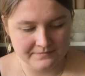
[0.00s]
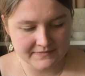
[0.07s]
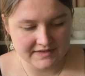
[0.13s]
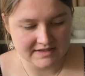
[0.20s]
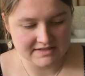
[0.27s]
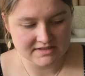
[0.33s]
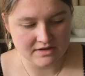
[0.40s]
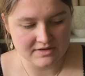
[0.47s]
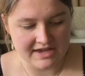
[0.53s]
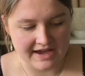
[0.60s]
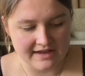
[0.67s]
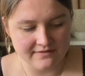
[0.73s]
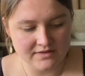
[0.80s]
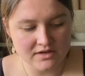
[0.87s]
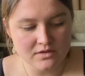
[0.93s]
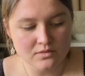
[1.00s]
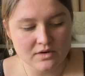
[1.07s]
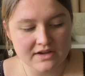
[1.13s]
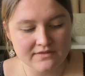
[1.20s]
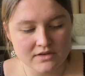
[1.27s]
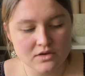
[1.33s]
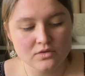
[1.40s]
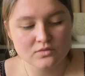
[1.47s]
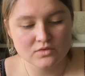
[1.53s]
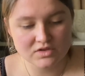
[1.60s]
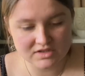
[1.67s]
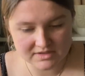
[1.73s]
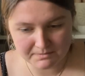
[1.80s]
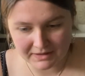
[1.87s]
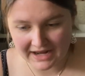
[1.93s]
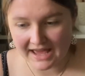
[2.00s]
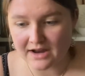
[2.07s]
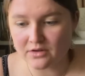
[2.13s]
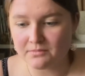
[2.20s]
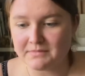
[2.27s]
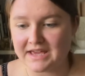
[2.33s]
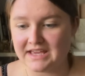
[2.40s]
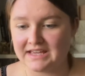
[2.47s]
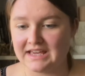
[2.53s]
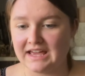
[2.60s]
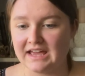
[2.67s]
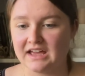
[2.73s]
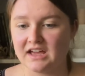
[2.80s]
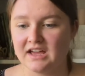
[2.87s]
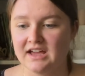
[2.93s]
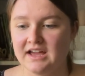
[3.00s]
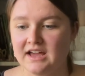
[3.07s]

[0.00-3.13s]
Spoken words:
So yeah, if you plan on making